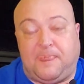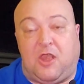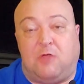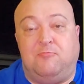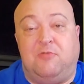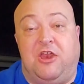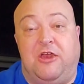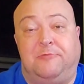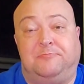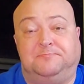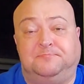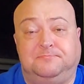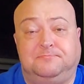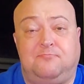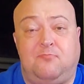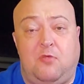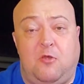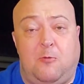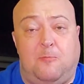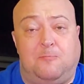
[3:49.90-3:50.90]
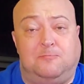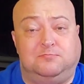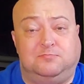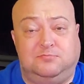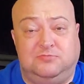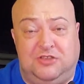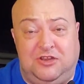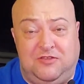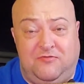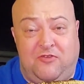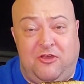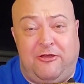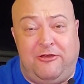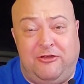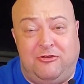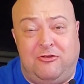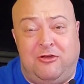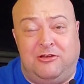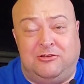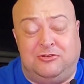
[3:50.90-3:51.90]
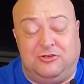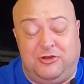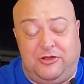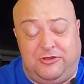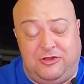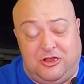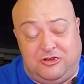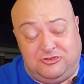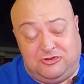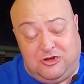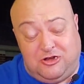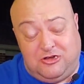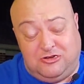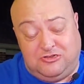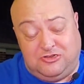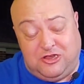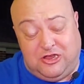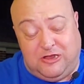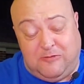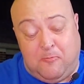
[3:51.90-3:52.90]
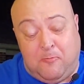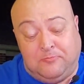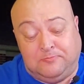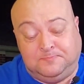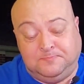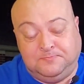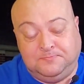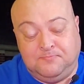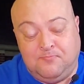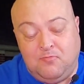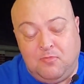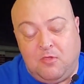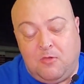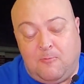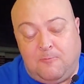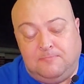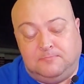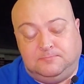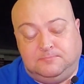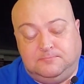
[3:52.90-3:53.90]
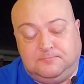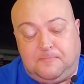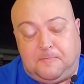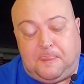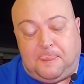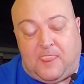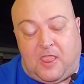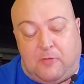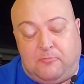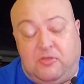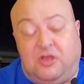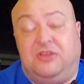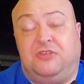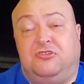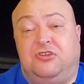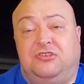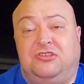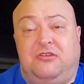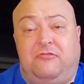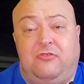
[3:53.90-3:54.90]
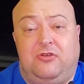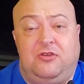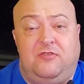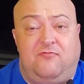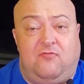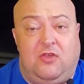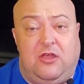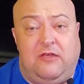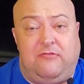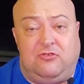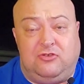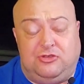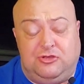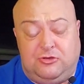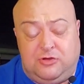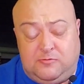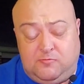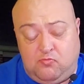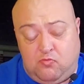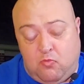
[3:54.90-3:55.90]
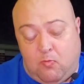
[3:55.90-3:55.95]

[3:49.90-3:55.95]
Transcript: Yeah, it's very crunchy on that charred side, but it does have a good flavor to it.